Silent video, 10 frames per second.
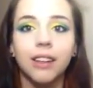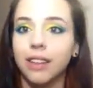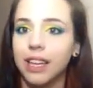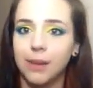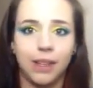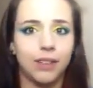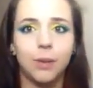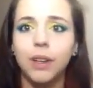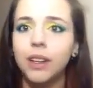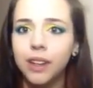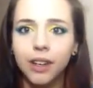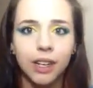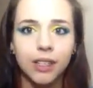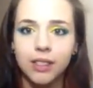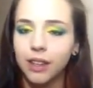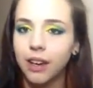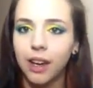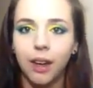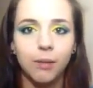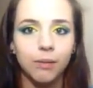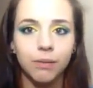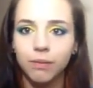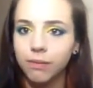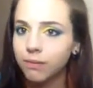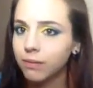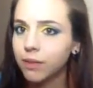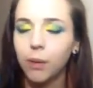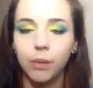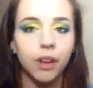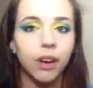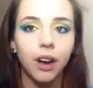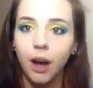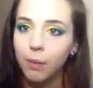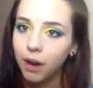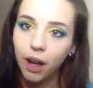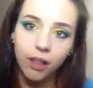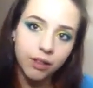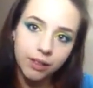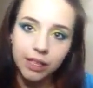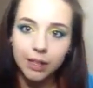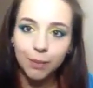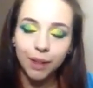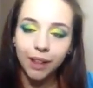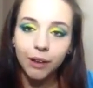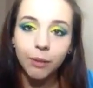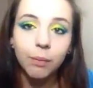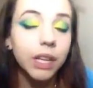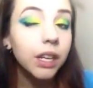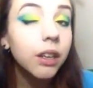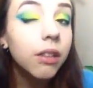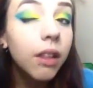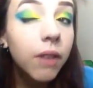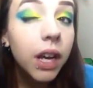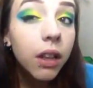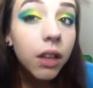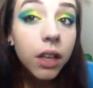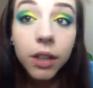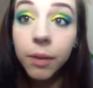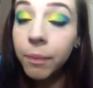like me on Twitter, Instagram, Tumblr. I'll put all those links below. But here's the final look.